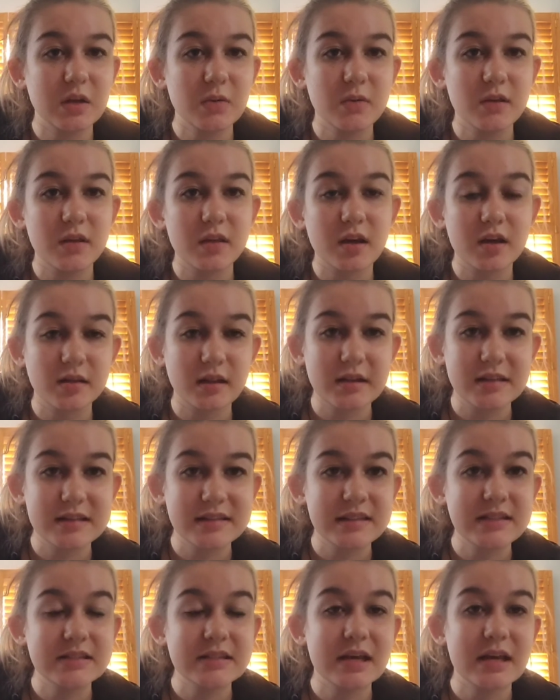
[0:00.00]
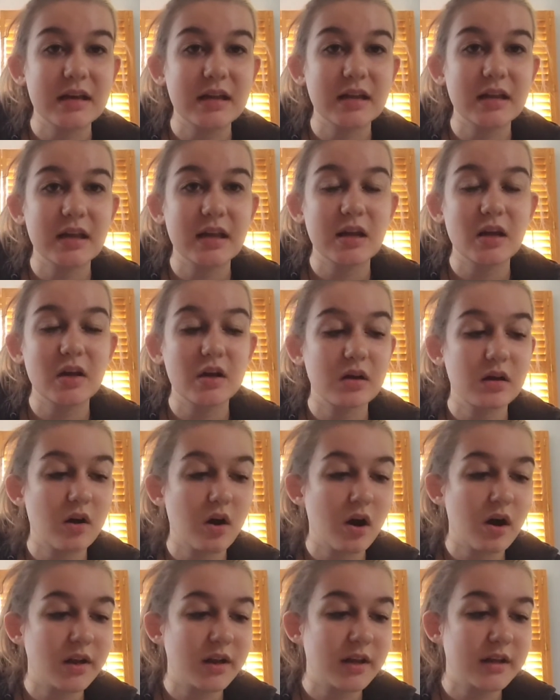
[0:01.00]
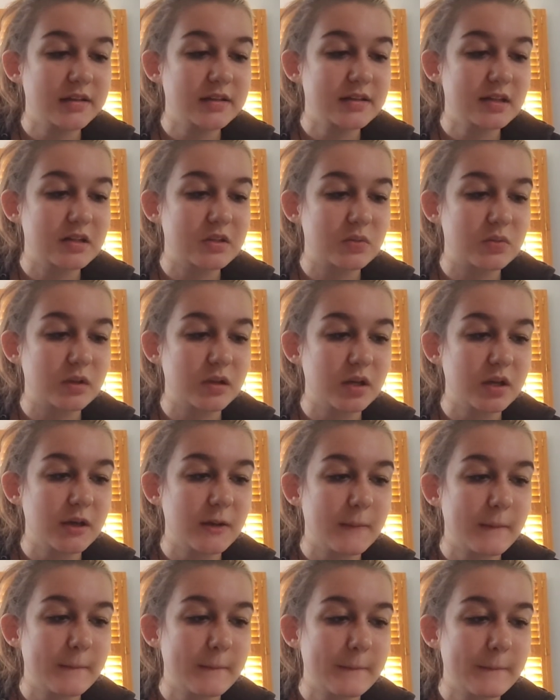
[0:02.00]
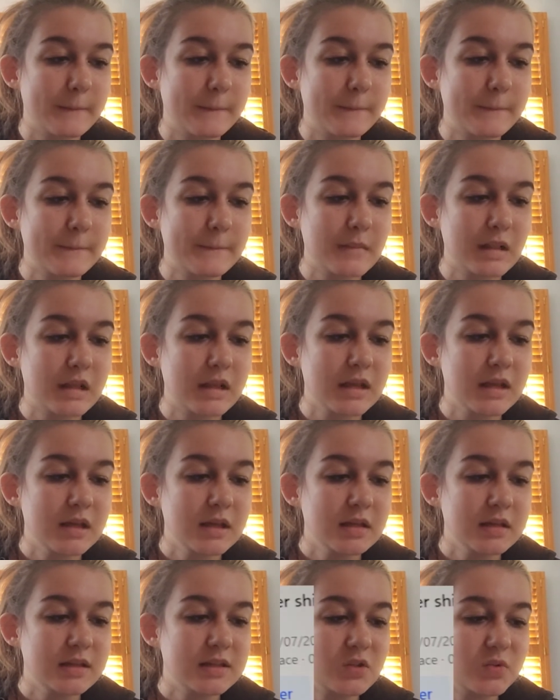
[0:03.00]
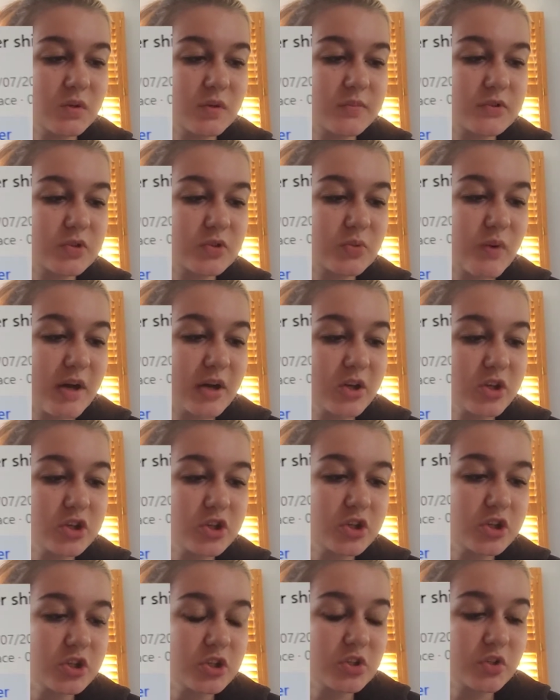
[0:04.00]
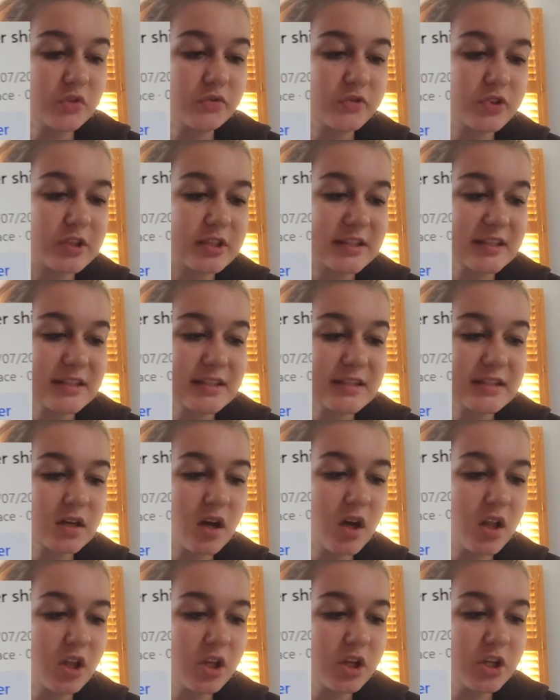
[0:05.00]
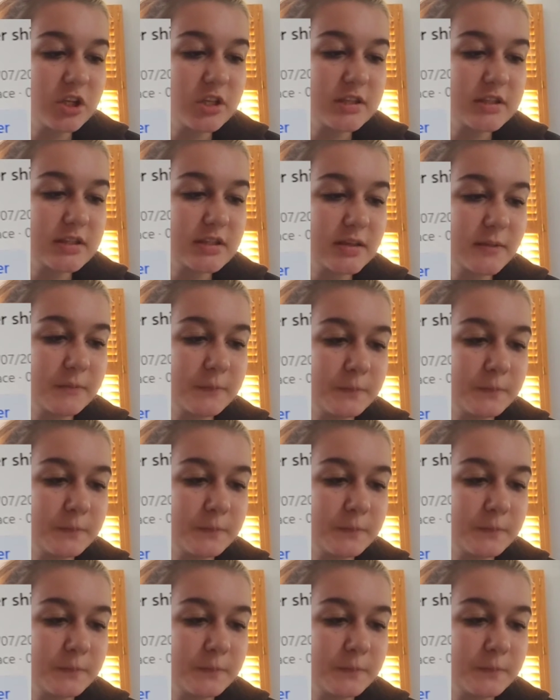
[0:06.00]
with a lace detailing on it sells really good. This ribbed sweater shirt sold for $6.